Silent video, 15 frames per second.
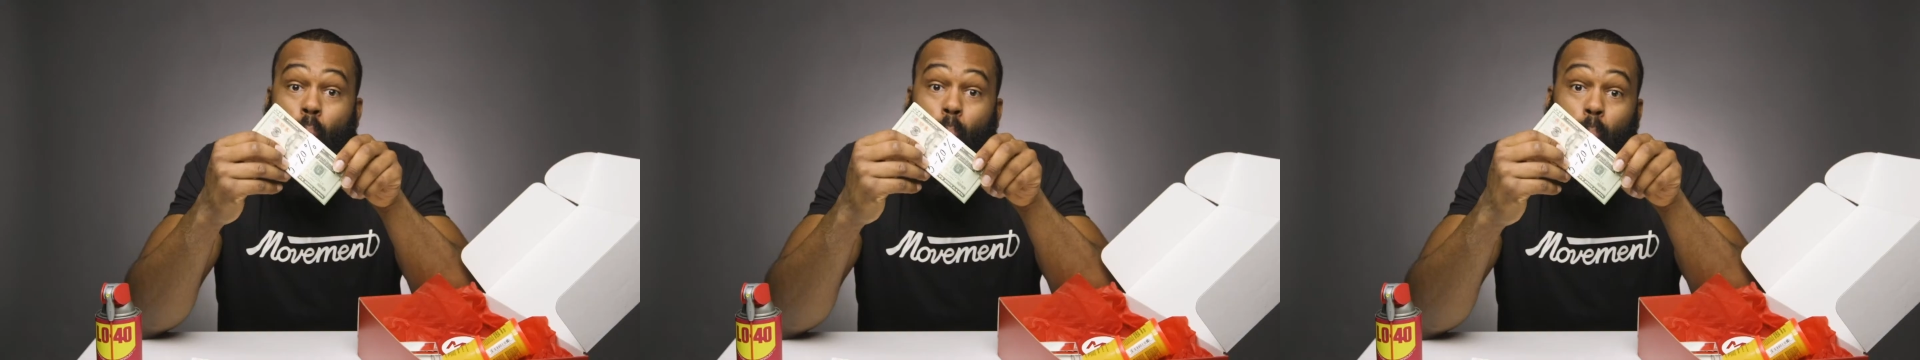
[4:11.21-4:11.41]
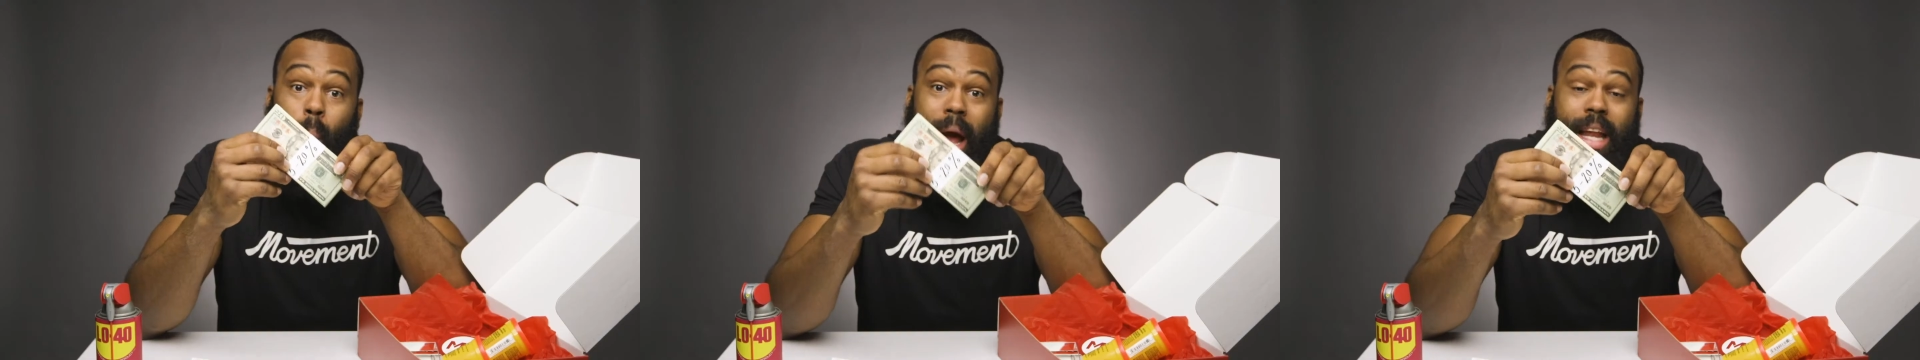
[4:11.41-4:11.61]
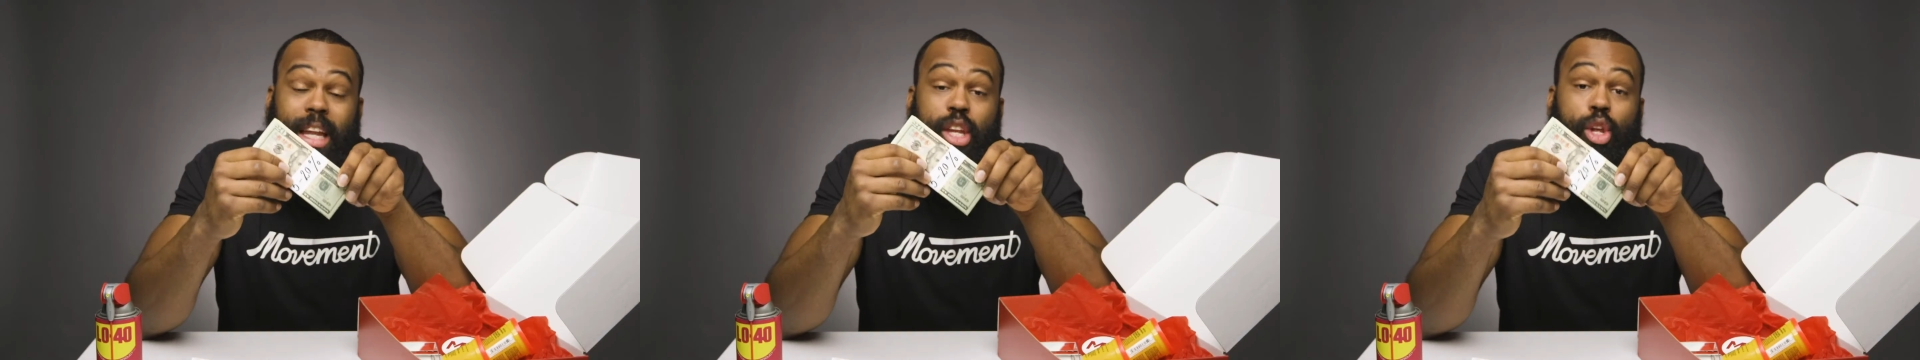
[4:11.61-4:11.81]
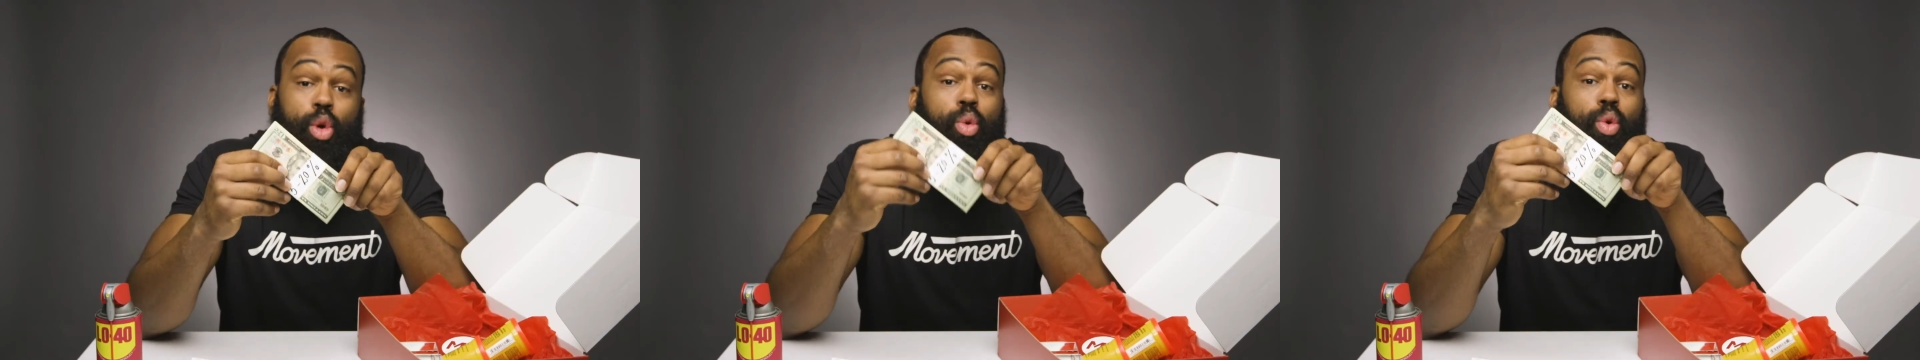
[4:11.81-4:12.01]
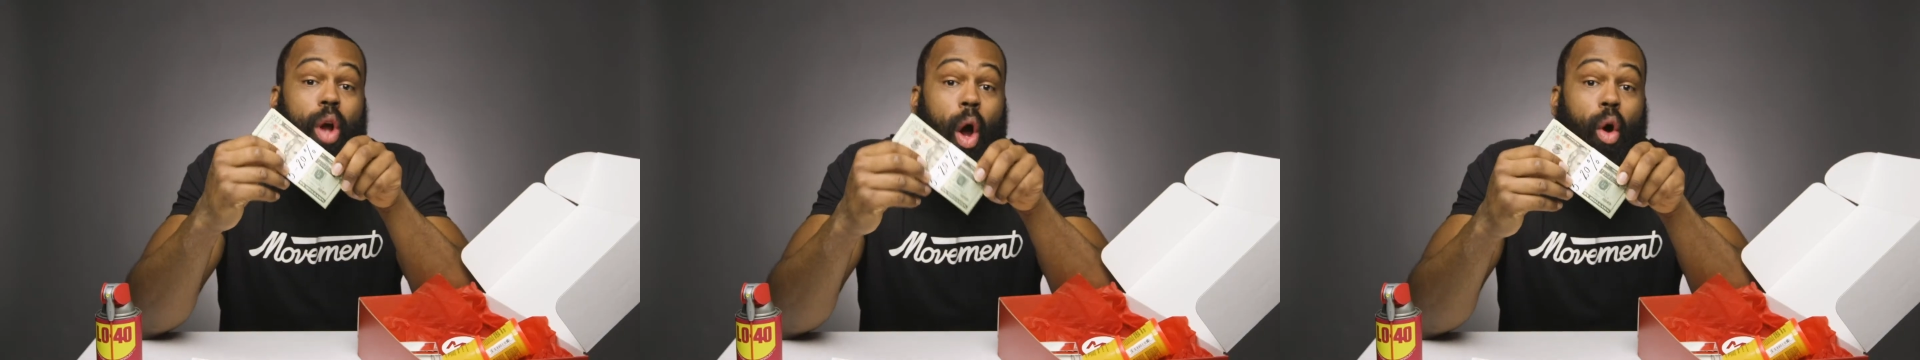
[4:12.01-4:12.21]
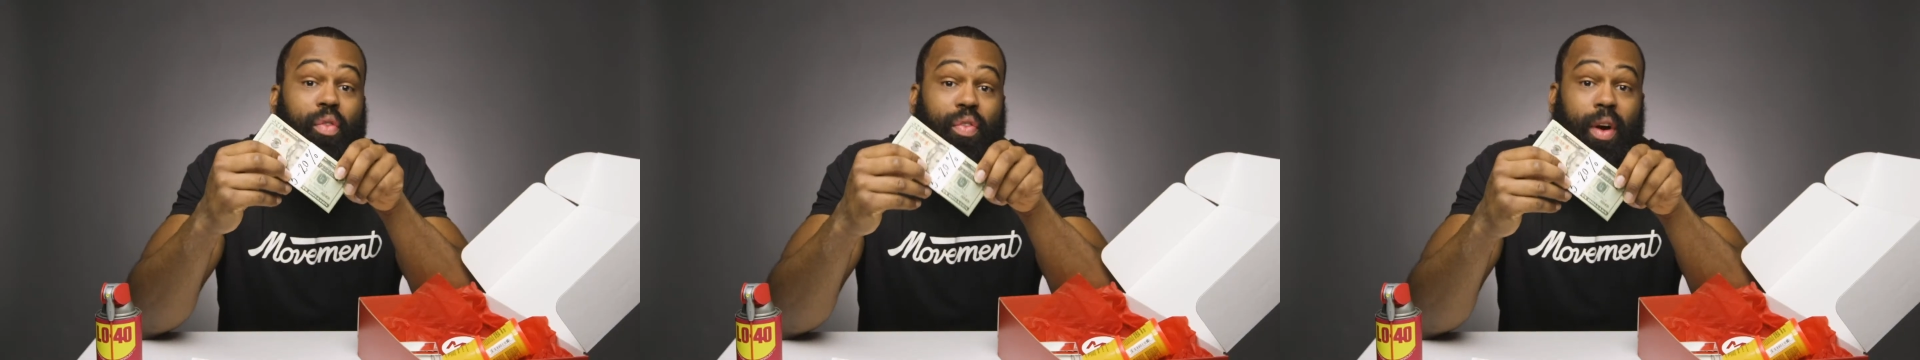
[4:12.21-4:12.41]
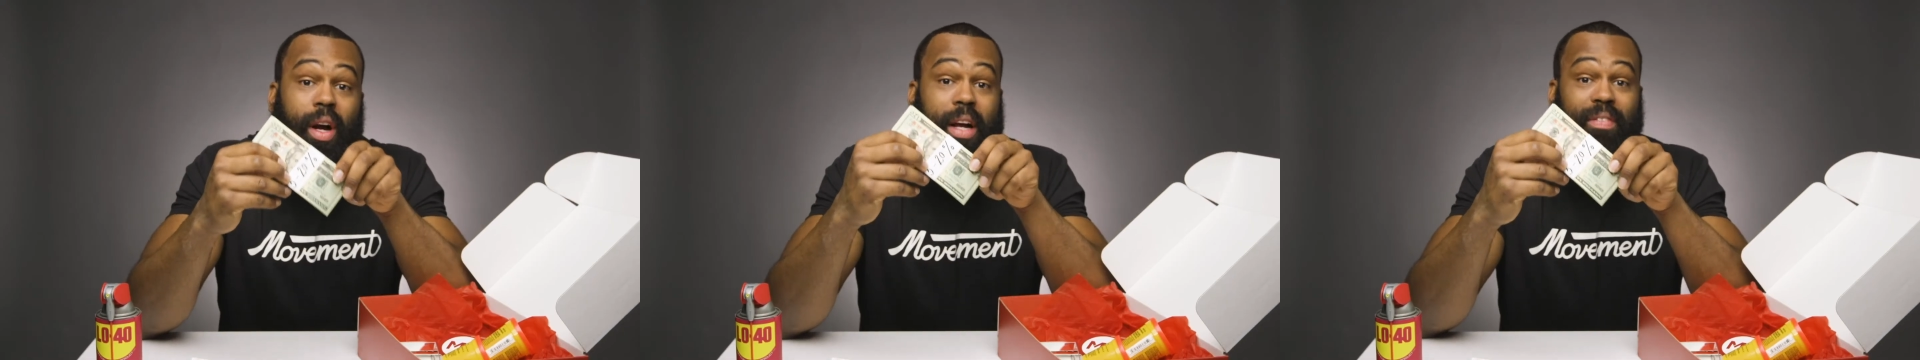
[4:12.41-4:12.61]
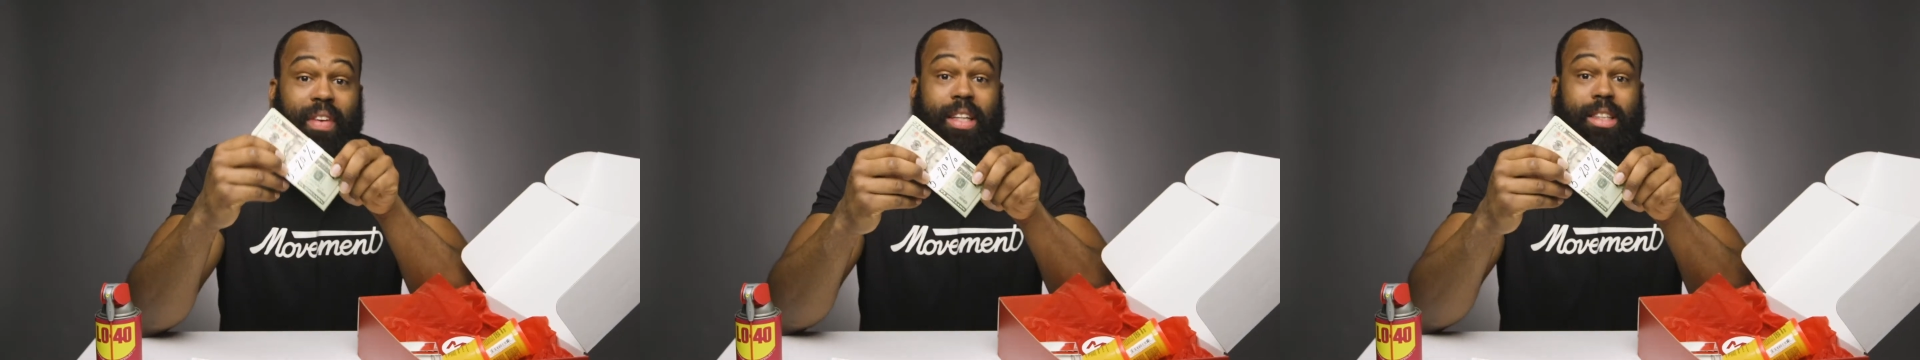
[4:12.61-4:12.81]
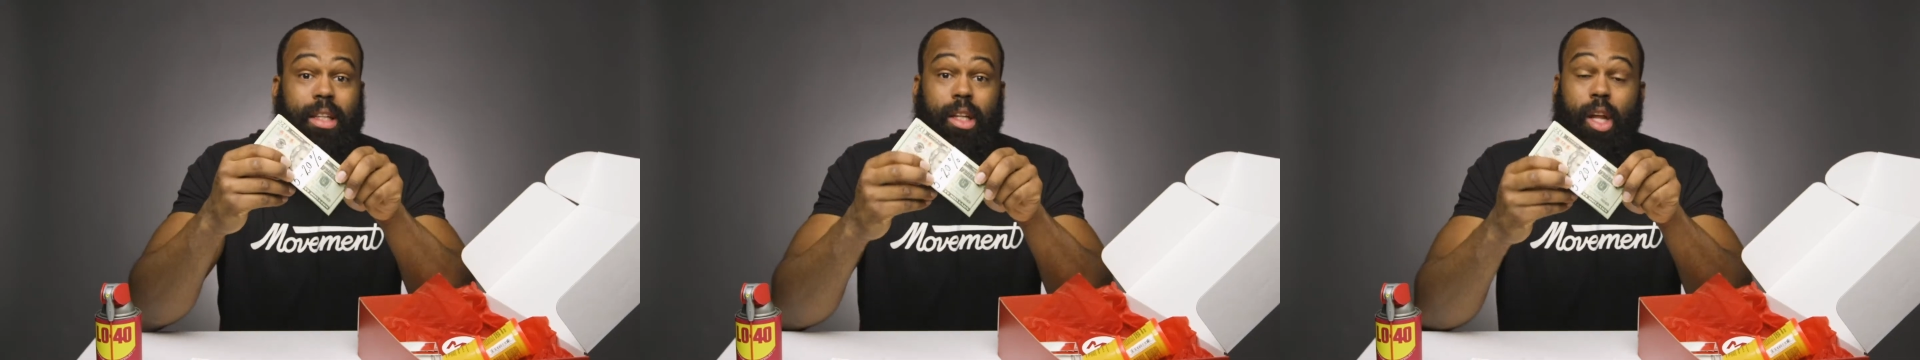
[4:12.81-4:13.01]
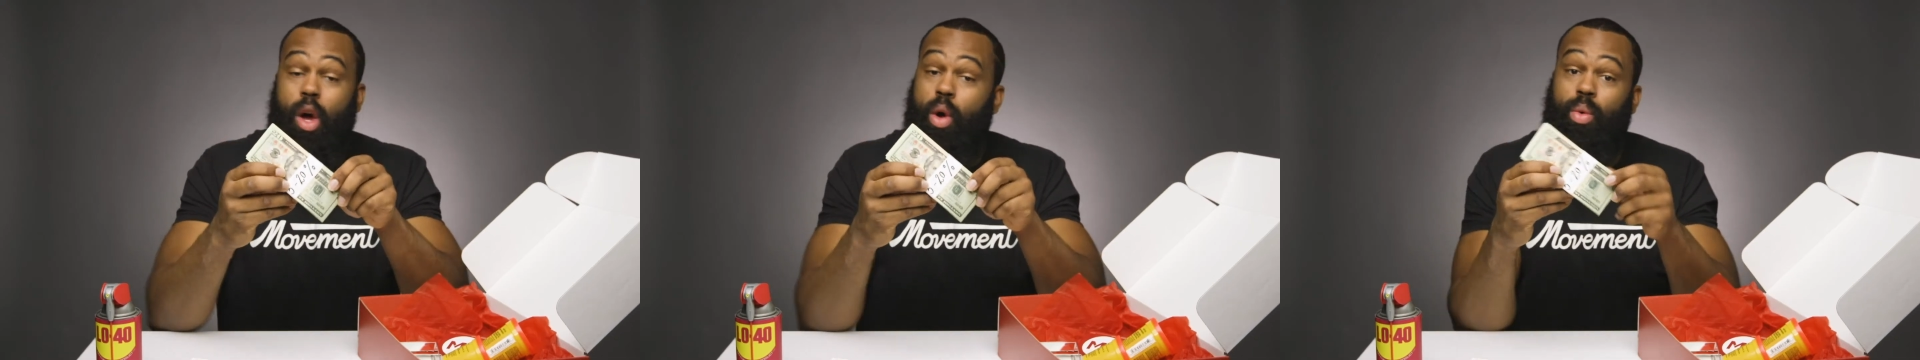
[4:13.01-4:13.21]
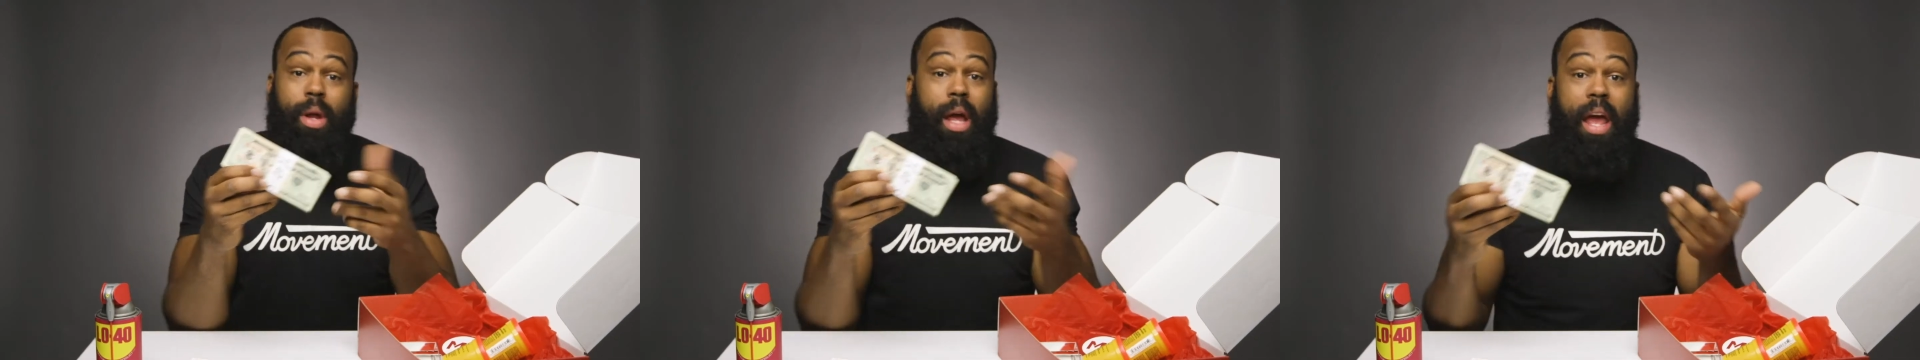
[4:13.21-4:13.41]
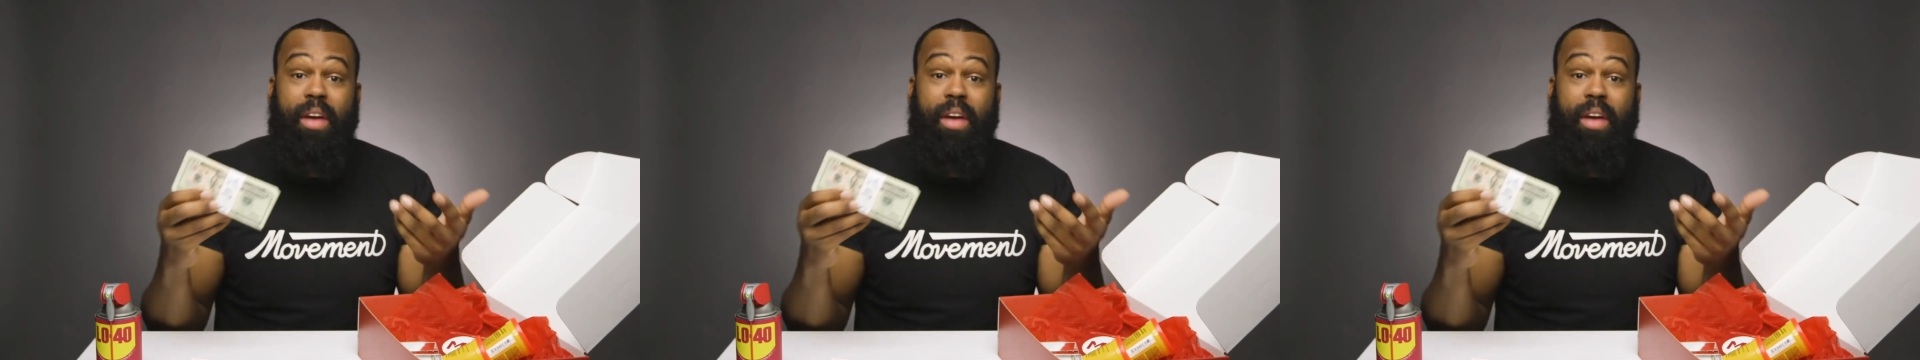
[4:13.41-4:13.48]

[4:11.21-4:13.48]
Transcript: When you go for a conventional loan,